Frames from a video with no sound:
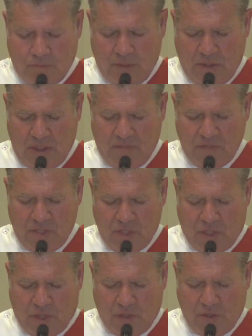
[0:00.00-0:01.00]
Give us the
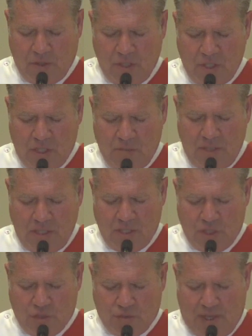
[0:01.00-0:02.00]
courage to be
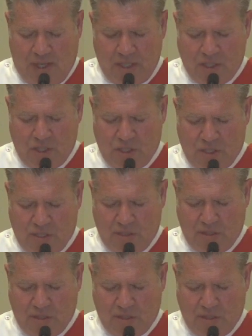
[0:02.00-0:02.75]
stretched.